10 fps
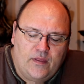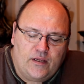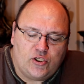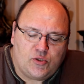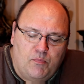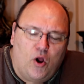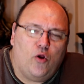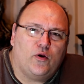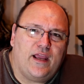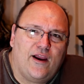
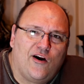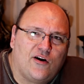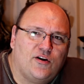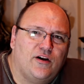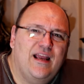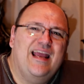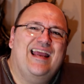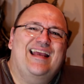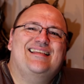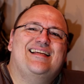small character
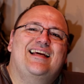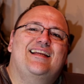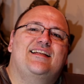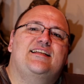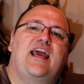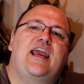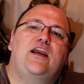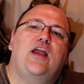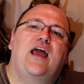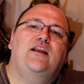is going to
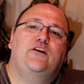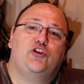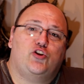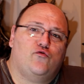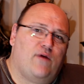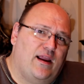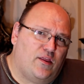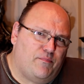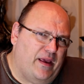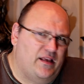take any
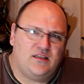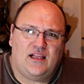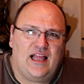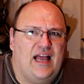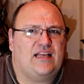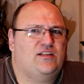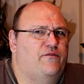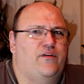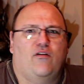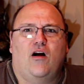strength-based class,
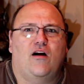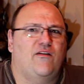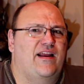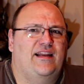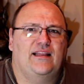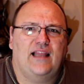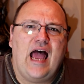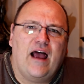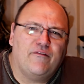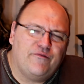if there are any
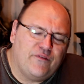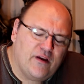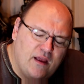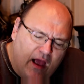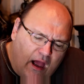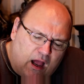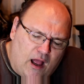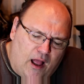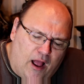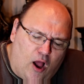left,
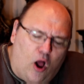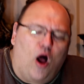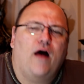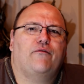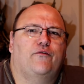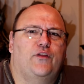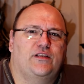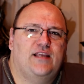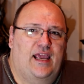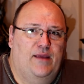off the
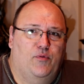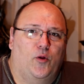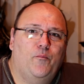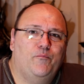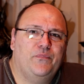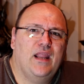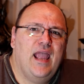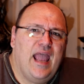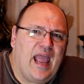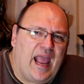table.
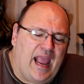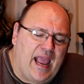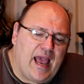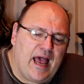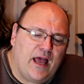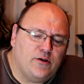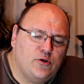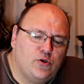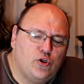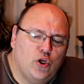
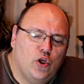And